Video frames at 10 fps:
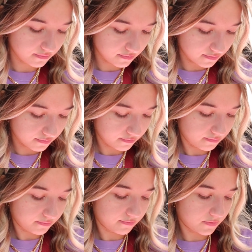
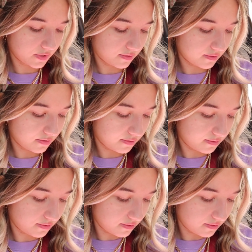Nothing is said.